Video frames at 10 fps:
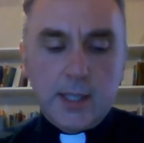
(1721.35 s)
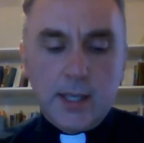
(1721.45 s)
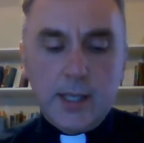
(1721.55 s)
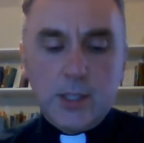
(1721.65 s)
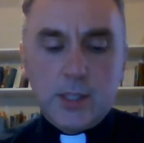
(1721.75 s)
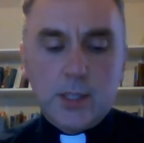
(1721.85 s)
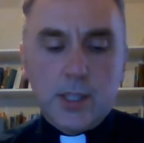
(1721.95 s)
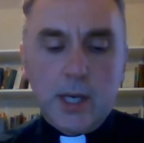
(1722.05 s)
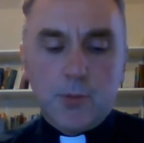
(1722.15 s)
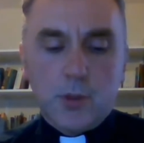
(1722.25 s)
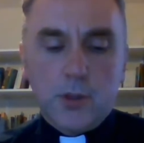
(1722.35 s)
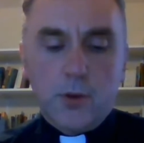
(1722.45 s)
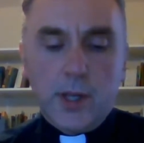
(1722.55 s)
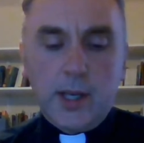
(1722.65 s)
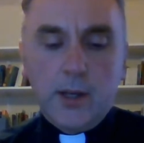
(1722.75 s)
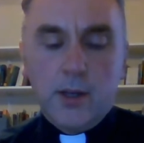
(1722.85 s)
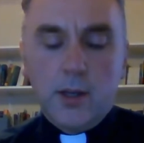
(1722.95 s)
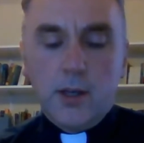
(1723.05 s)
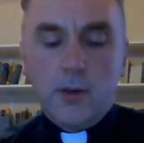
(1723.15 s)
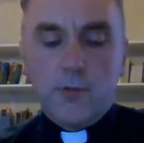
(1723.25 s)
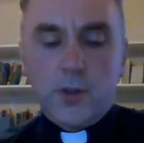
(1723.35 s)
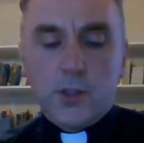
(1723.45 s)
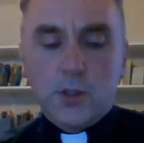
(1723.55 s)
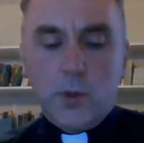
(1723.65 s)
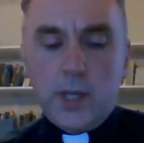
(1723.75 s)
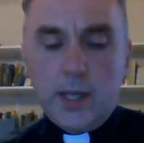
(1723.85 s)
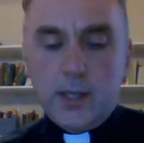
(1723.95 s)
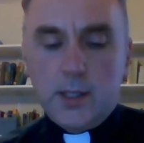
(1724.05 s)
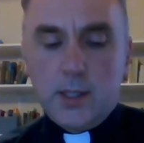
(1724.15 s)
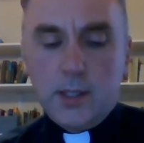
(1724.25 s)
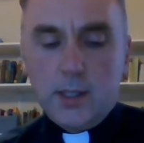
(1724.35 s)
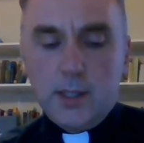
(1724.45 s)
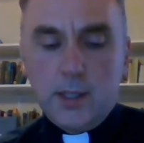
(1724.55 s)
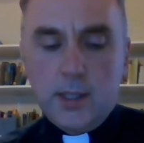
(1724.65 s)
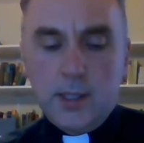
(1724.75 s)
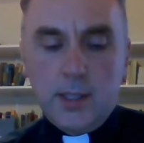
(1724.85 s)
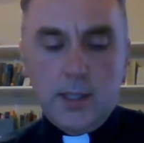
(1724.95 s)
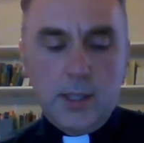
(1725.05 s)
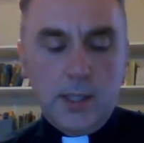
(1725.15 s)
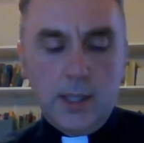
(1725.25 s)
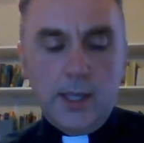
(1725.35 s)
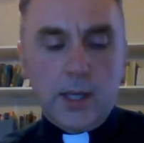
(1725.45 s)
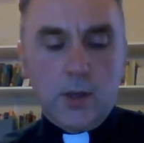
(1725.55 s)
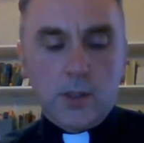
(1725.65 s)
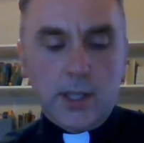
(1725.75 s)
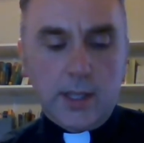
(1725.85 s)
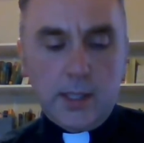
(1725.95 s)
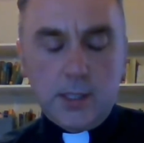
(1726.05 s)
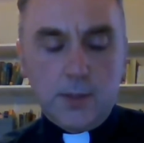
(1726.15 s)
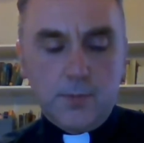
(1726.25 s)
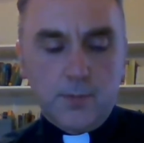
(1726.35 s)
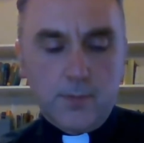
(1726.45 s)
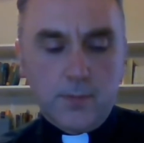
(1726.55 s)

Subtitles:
Galatians chapter 3 verse 28. It goes like this: